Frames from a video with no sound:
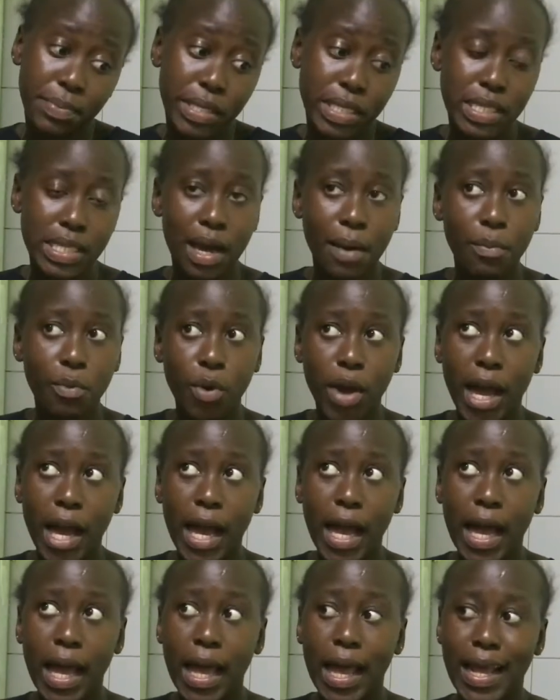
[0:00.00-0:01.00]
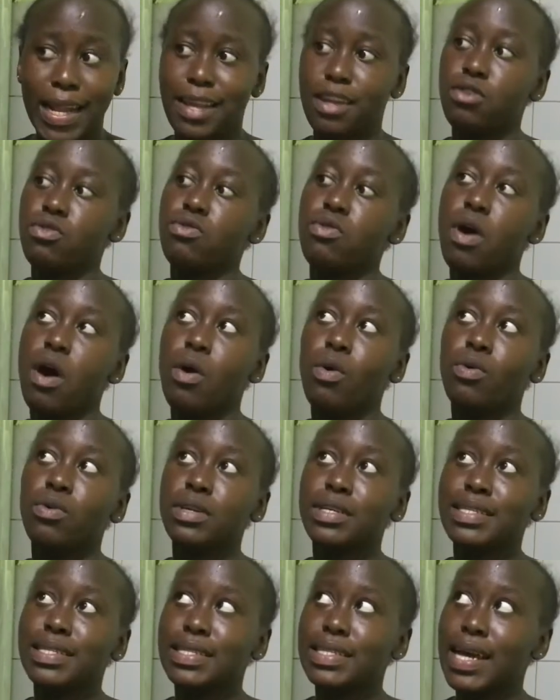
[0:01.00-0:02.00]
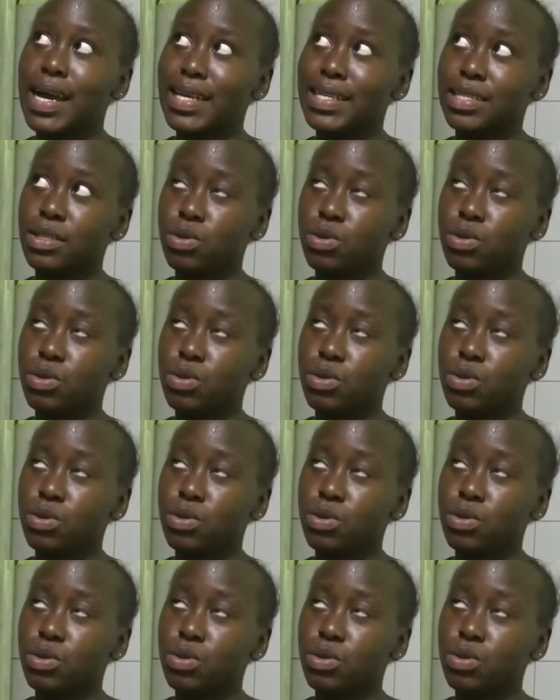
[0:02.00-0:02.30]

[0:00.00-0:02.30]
somewhere and I don't know how it does,